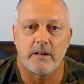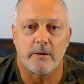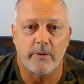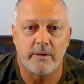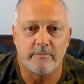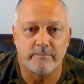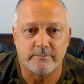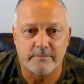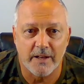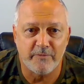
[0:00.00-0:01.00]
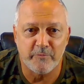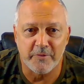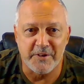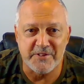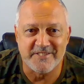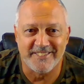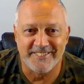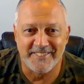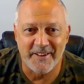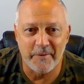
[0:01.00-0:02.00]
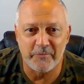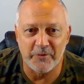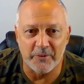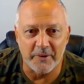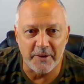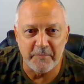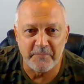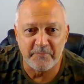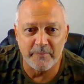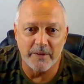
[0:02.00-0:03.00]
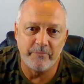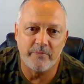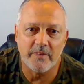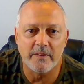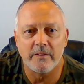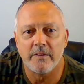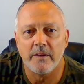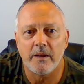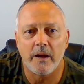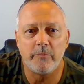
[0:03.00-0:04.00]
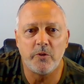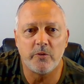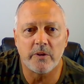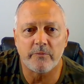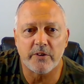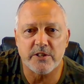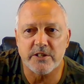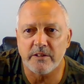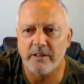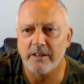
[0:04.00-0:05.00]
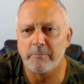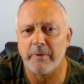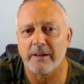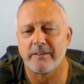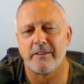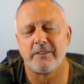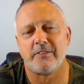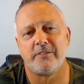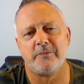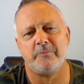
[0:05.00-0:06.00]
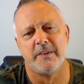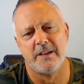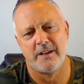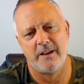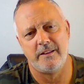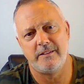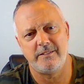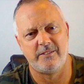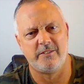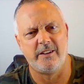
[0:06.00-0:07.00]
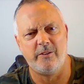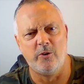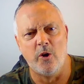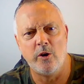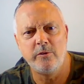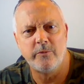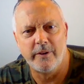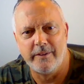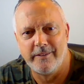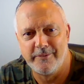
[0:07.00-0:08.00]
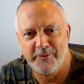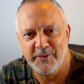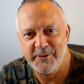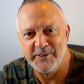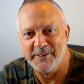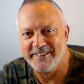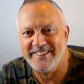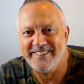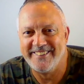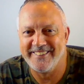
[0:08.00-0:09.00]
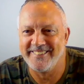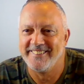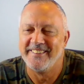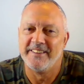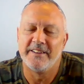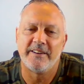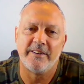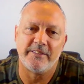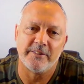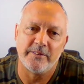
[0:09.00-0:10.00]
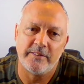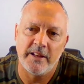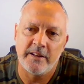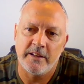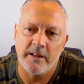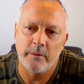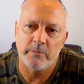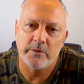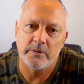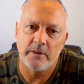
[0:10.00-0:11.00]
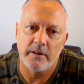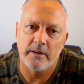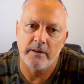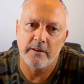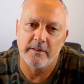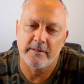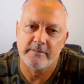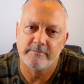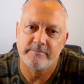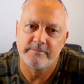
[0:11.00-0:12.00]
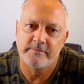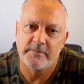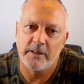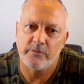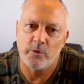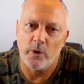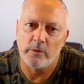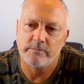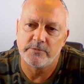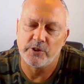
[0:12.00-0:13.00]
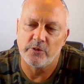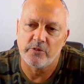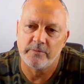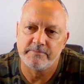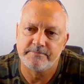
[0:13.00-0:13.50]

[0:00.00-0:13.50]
All right, I preached. I'm sorry, but I'm new and I'm fresh and getting back to this. So, and this is a long one, really long. All right, so Danny Gamble. Love to all. Cheers.